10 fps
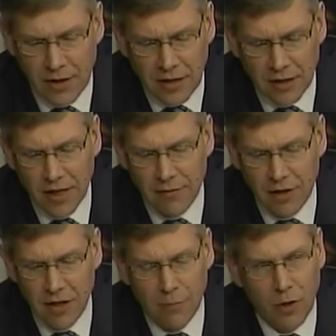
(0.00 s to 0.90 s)
In light of
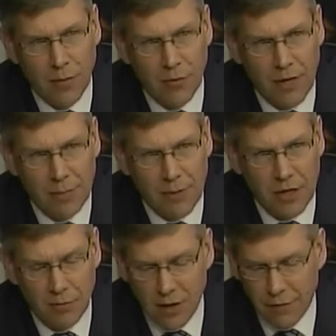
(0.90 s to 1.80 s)
the unemployment rate
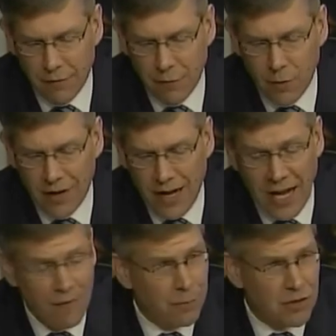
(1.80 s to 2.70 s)
being around
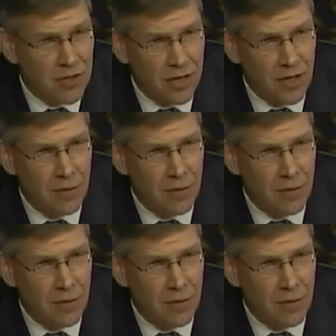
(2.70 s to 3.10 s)
4.5%